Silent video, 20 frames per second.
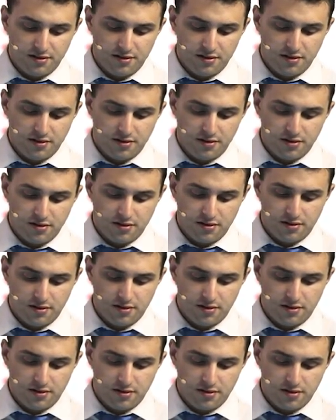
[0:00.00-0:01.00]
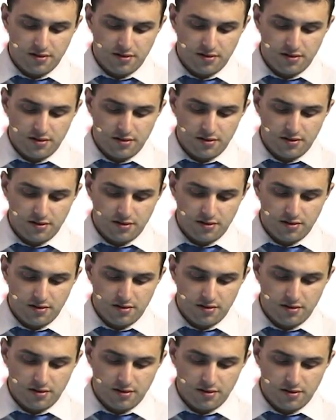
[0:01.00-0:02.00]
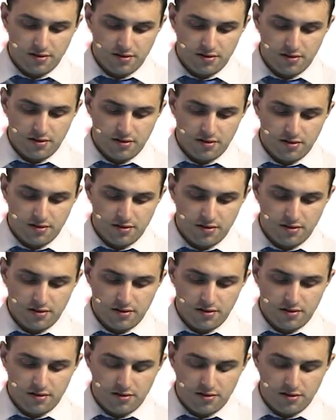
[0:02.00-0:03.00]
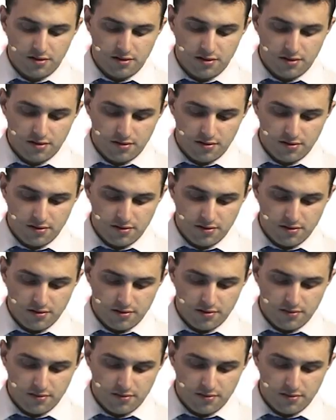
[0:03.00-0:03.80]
(no one is talking)